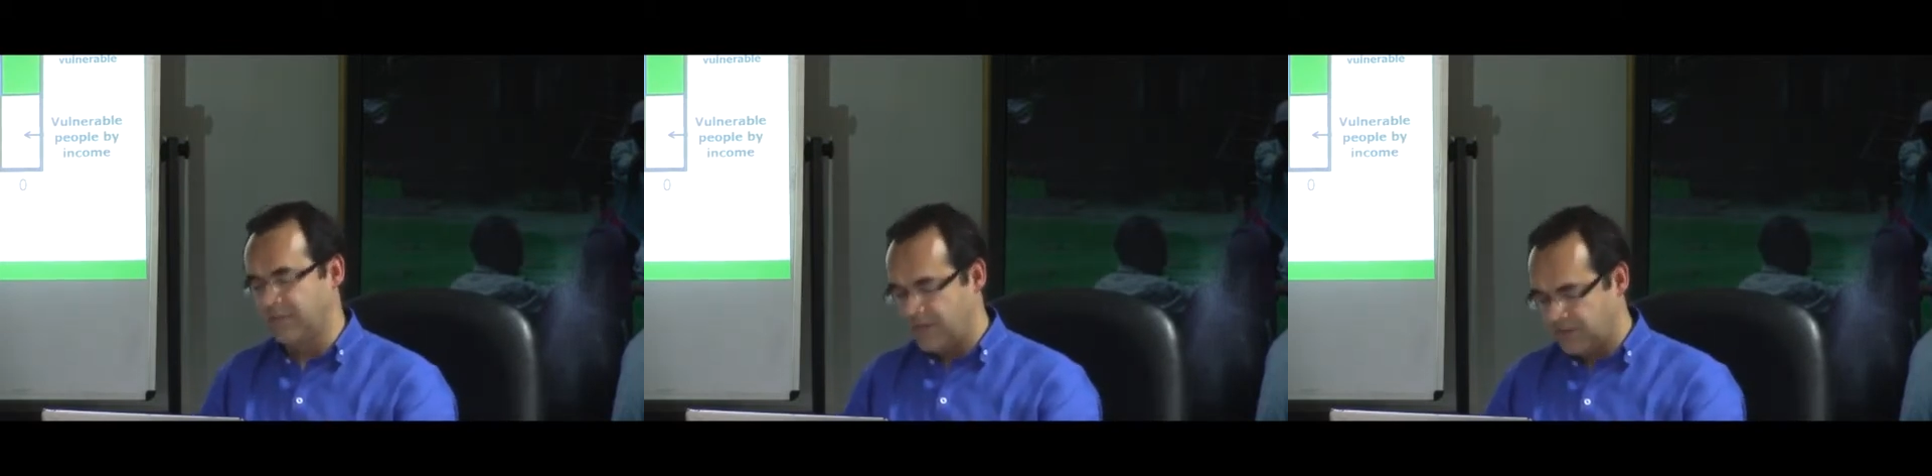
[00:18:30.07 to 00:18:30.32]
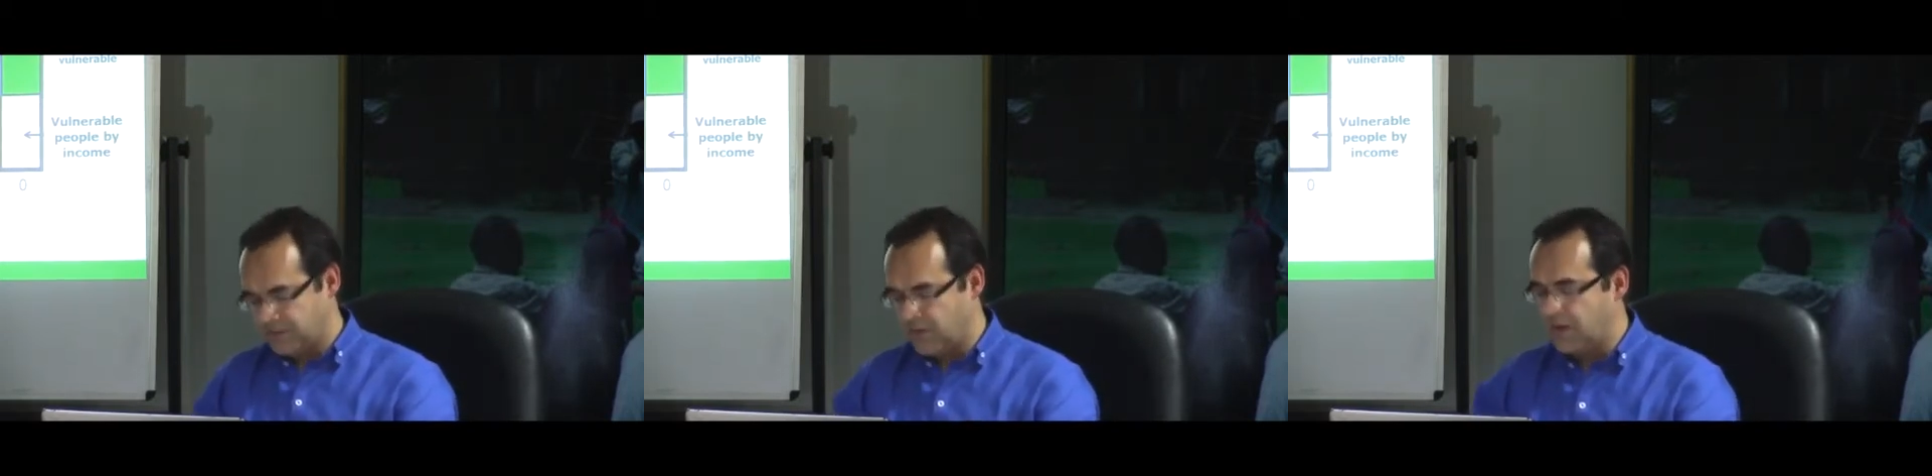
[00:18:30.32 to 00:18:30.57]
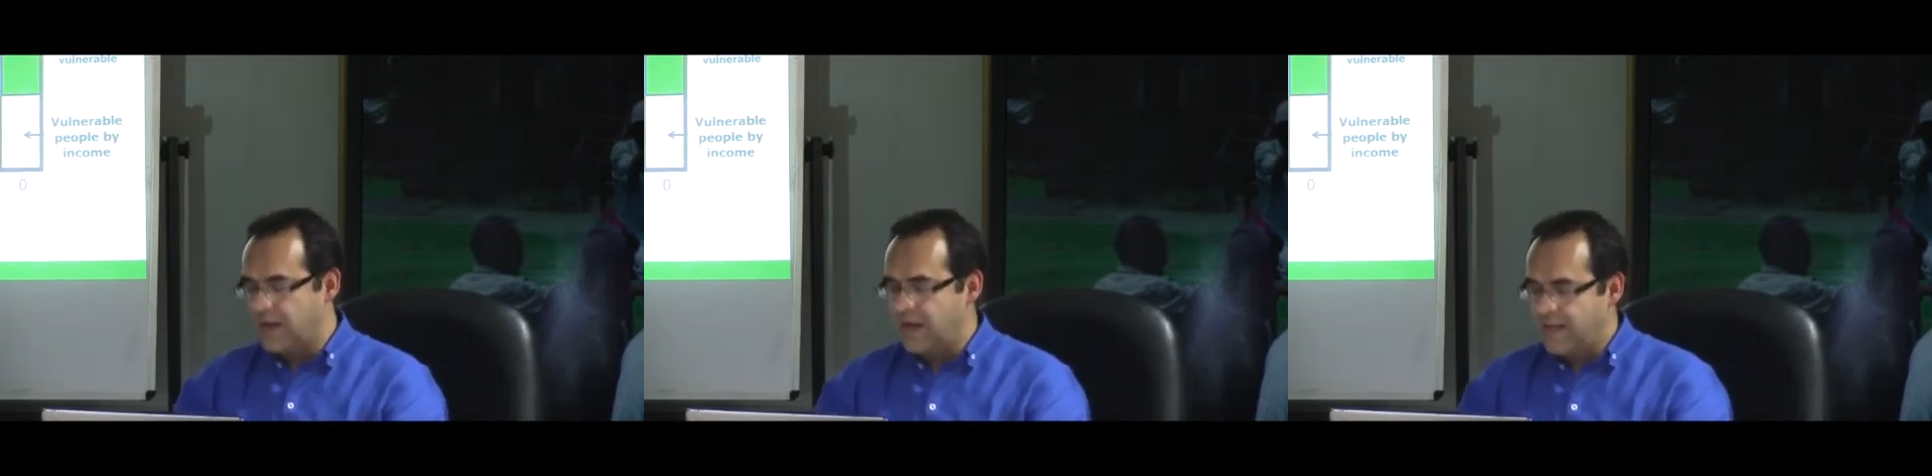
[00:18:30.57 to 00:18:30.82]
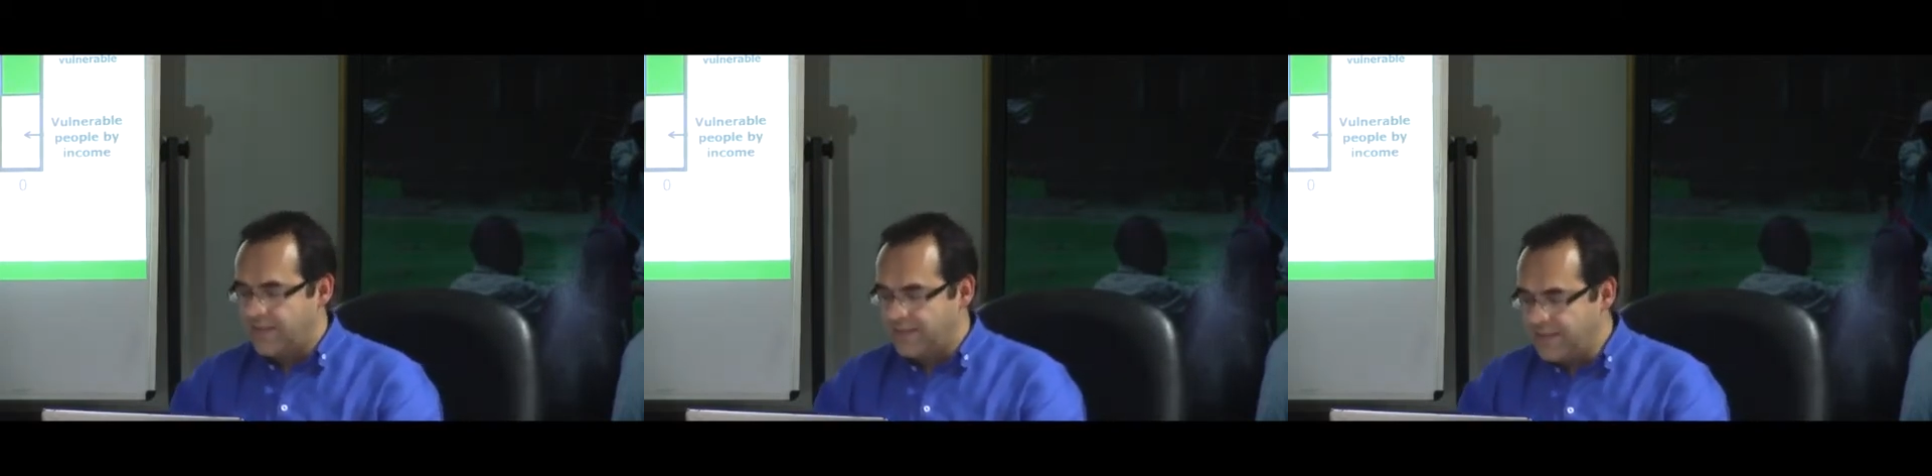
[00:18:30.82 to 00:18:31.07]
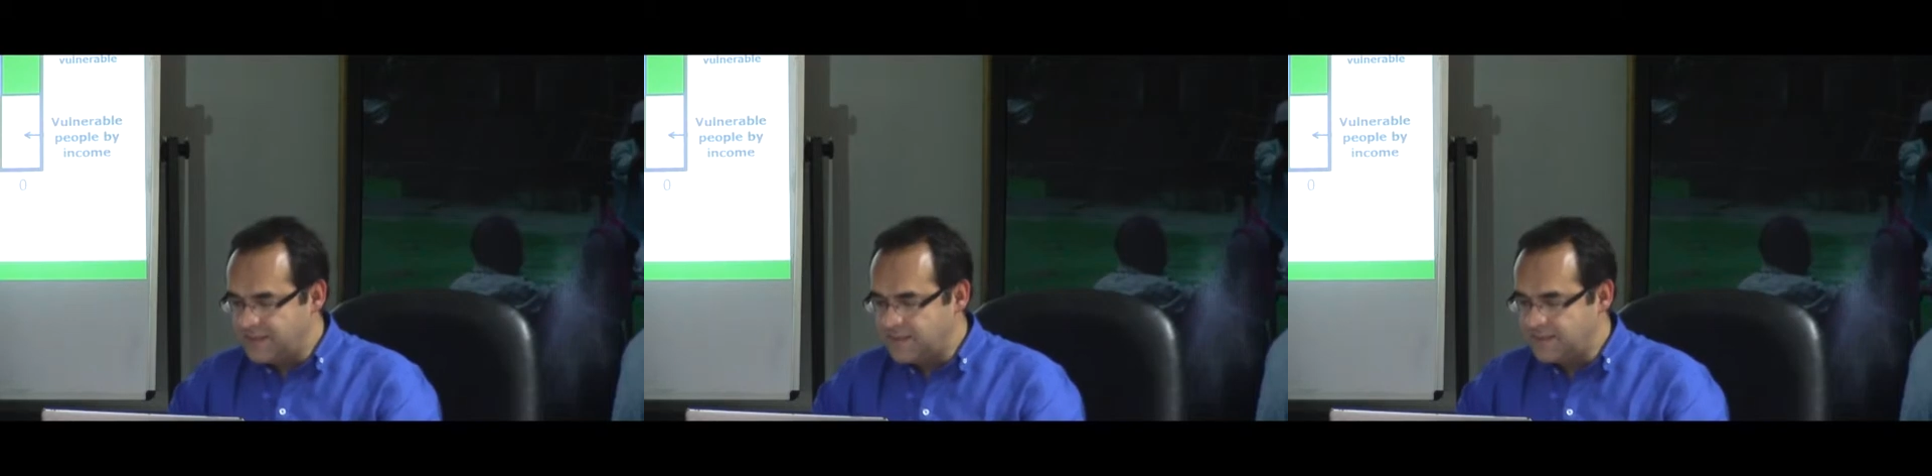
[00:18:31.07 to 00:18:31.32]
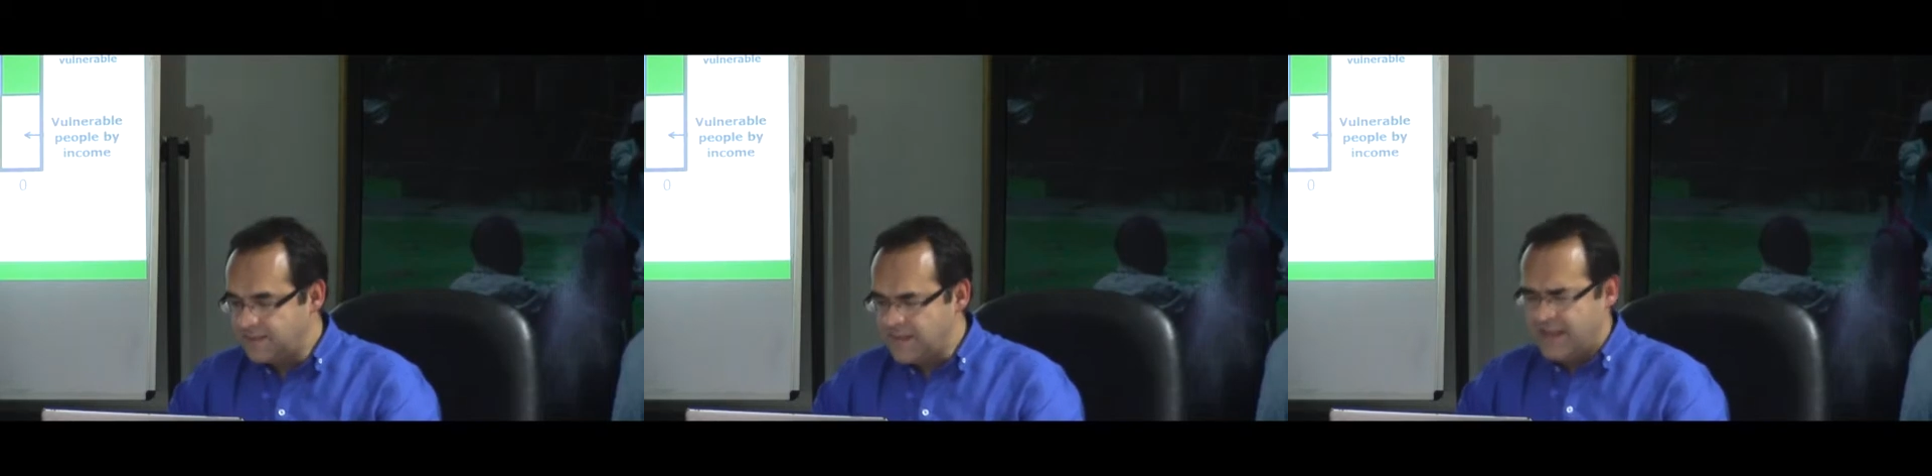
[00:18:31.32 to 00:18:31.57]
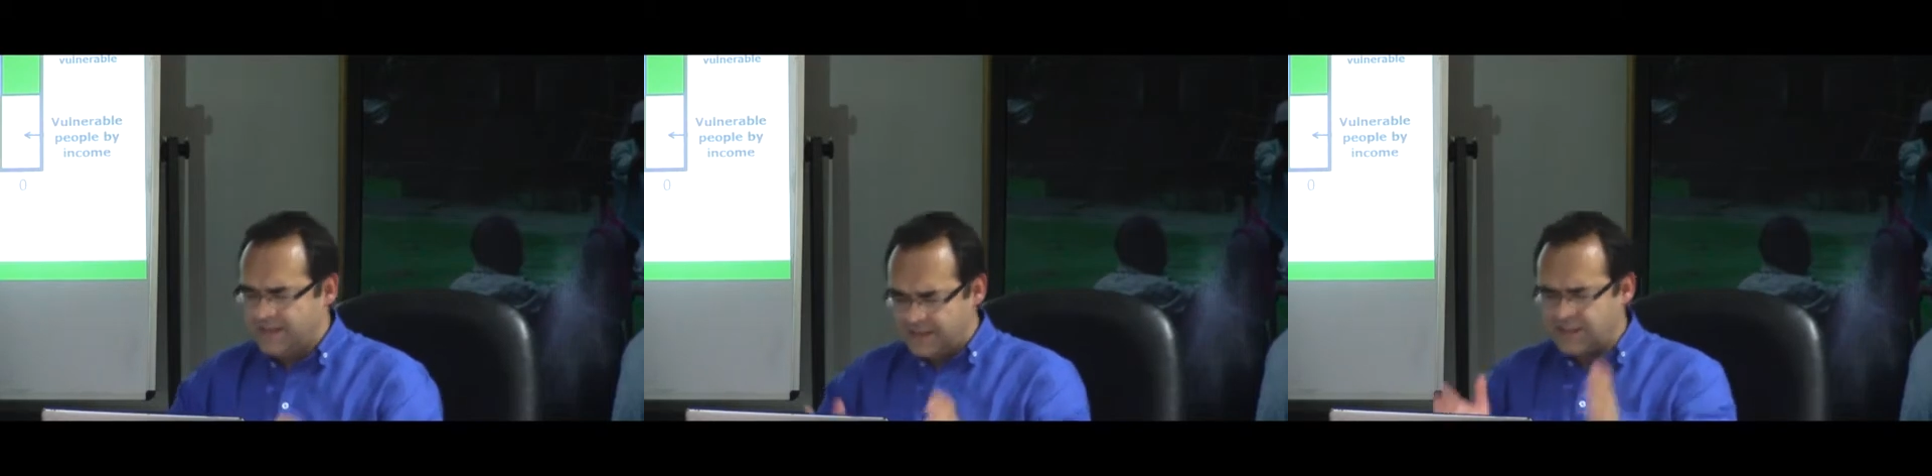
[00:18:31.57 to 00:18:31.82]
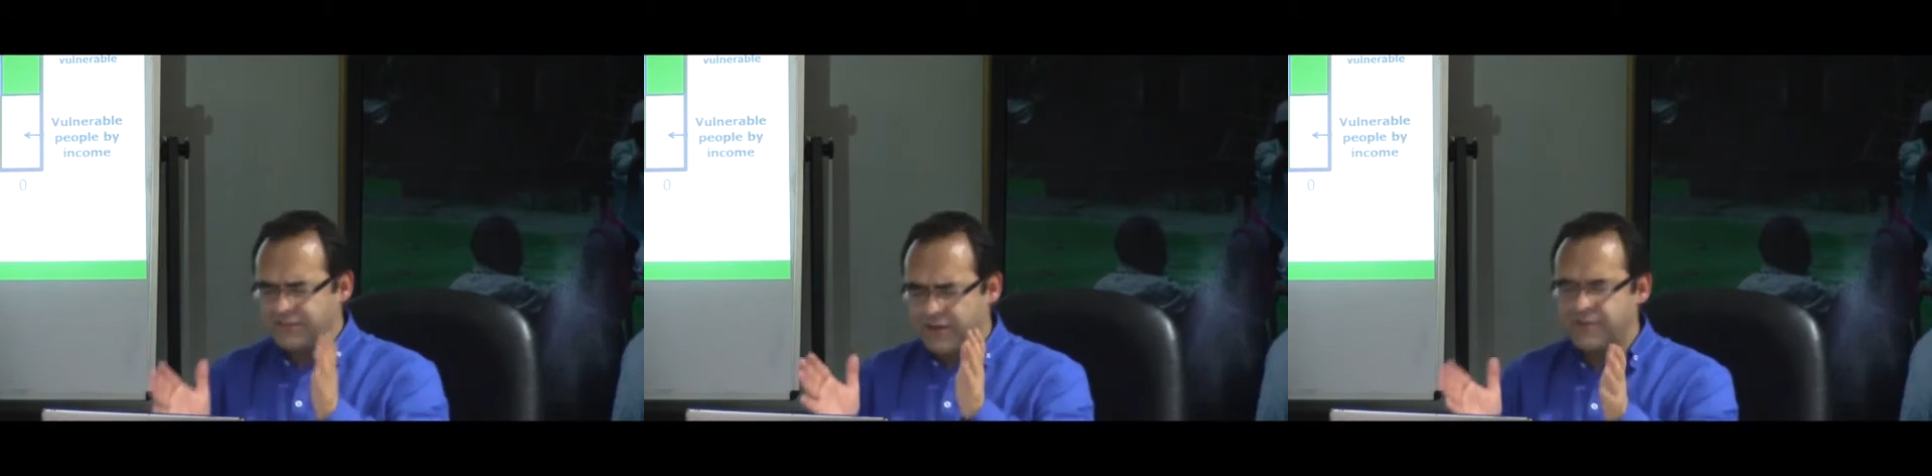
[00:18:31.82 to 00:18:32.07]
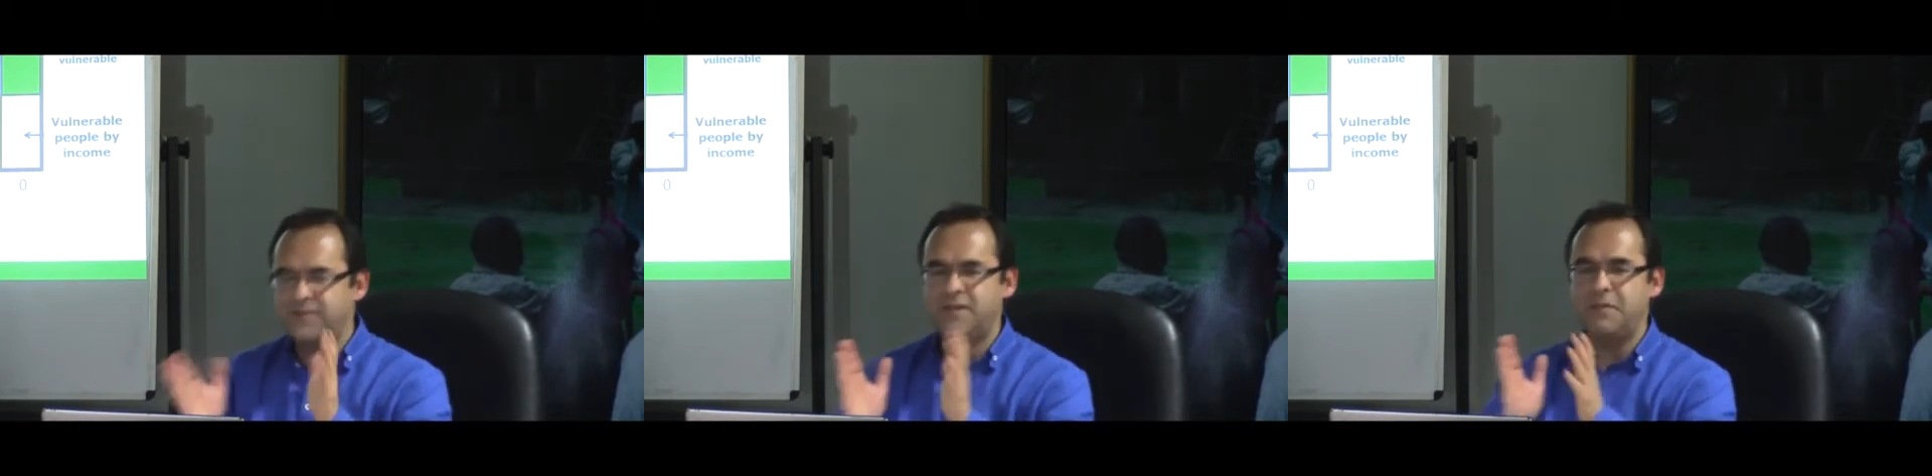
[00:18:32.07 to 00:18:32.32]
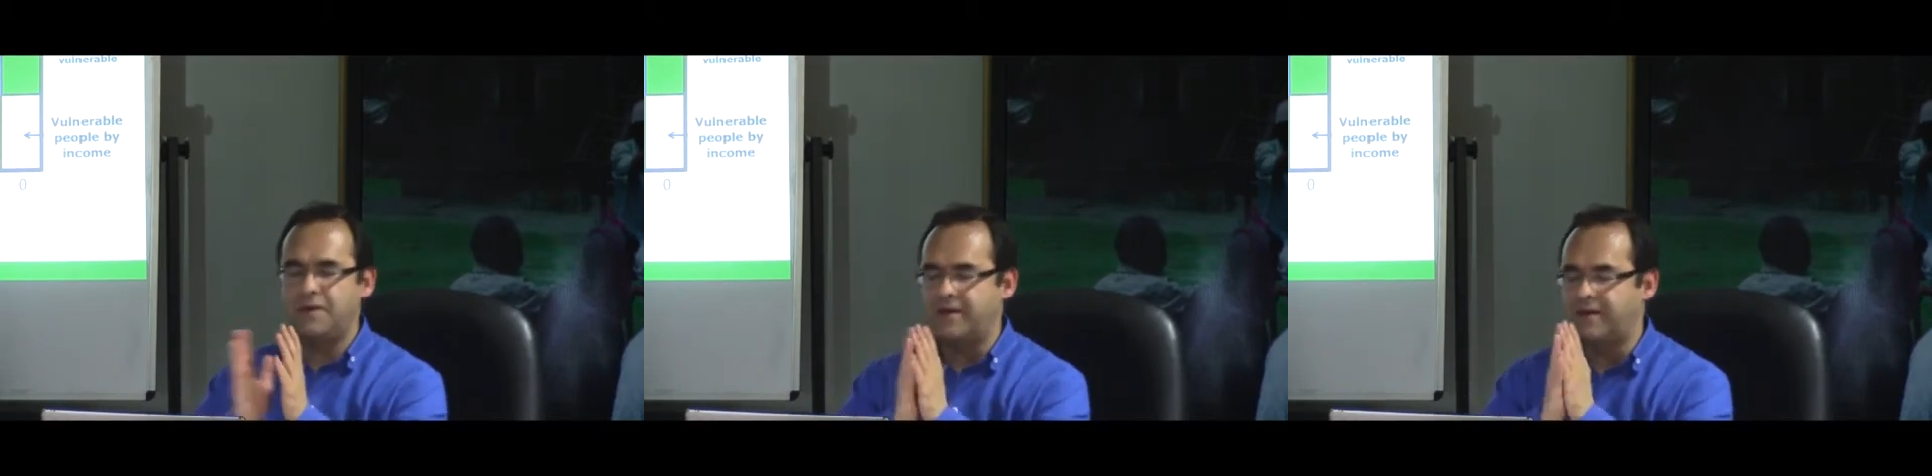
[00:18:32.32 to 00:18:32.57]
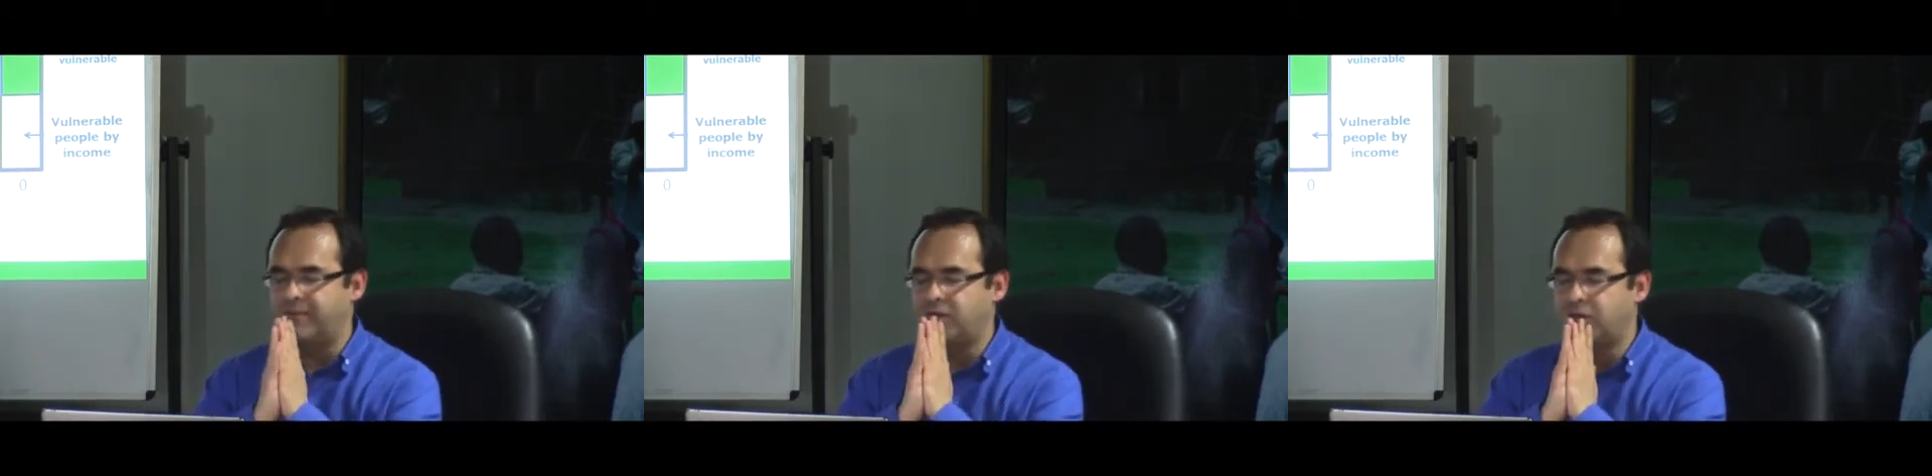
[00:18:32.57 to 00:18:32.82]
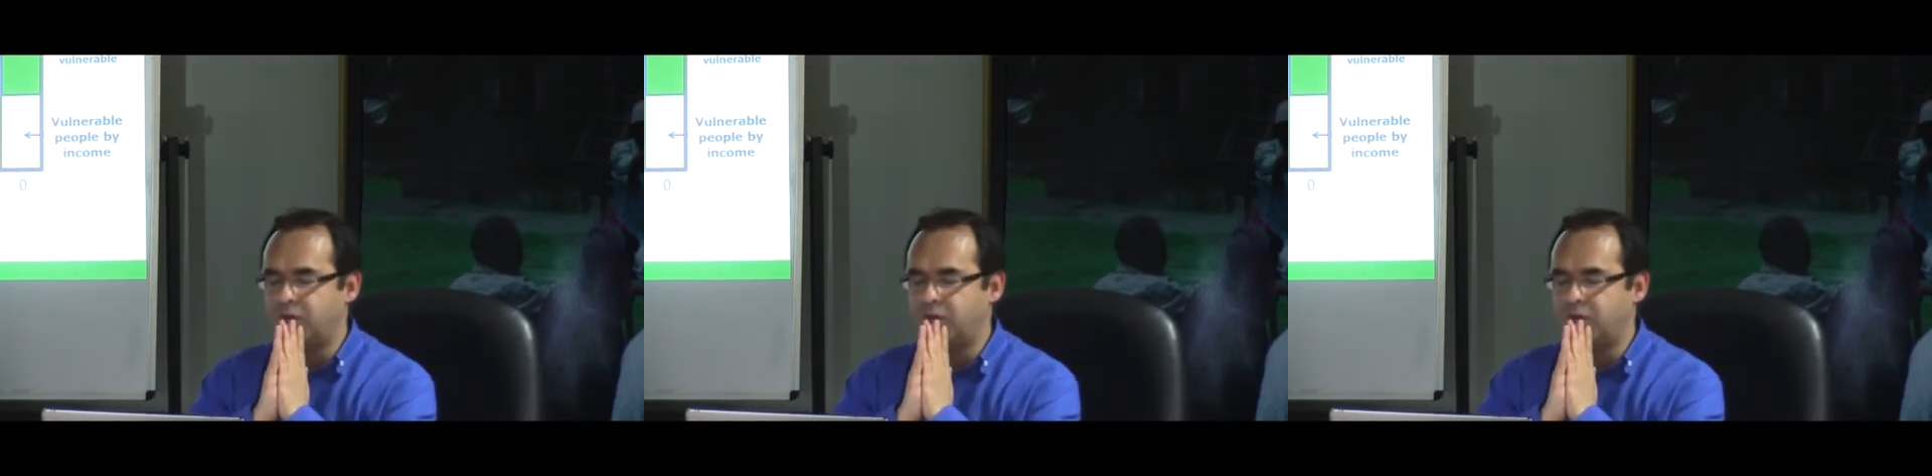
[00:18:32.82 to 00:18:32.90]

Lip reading: So this is very similar